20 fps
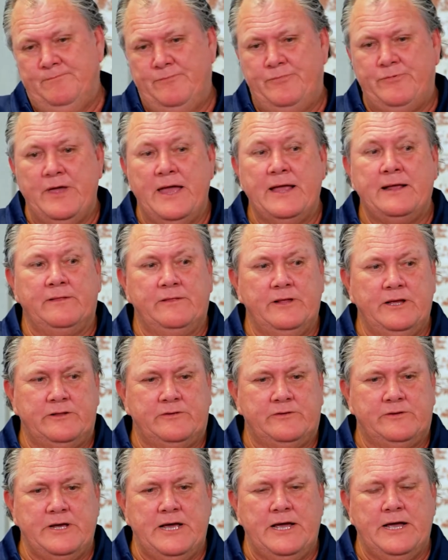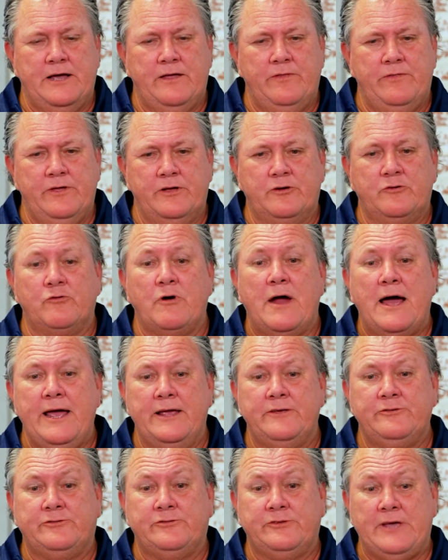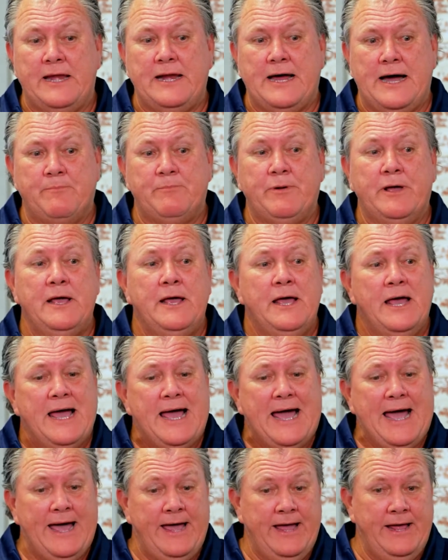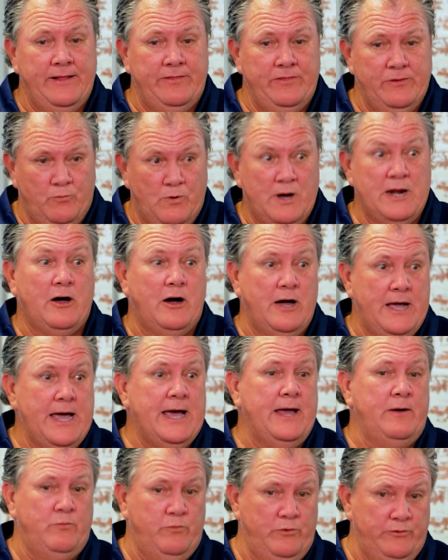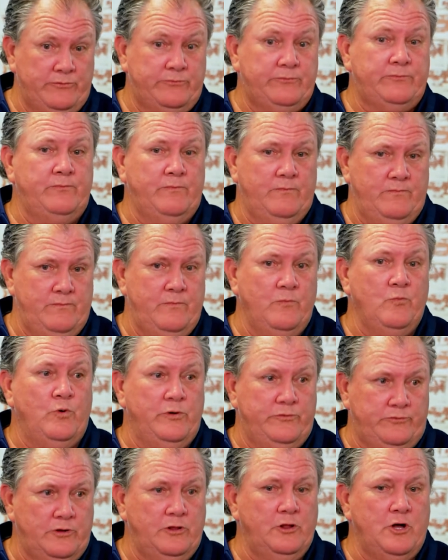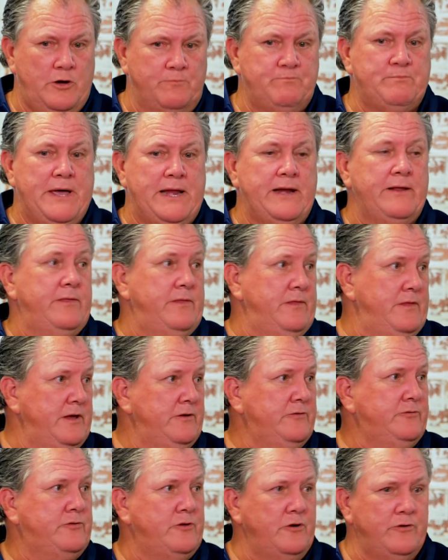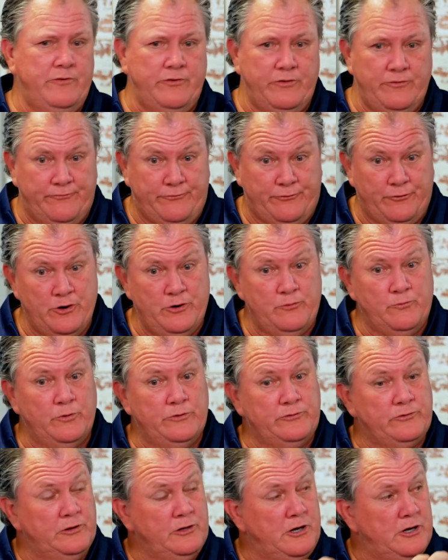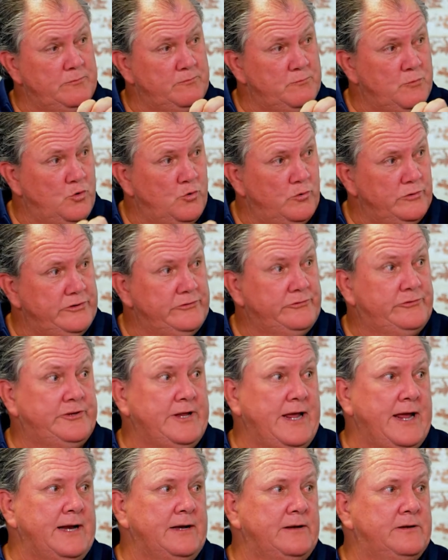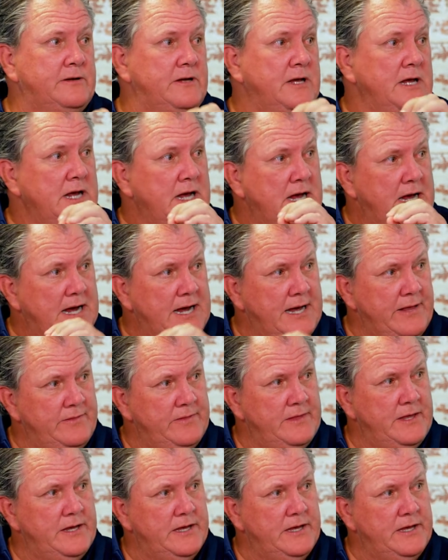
thing that the Grays sent up, and the one I had was a lot better than this. The fruit was a lot more distinct, and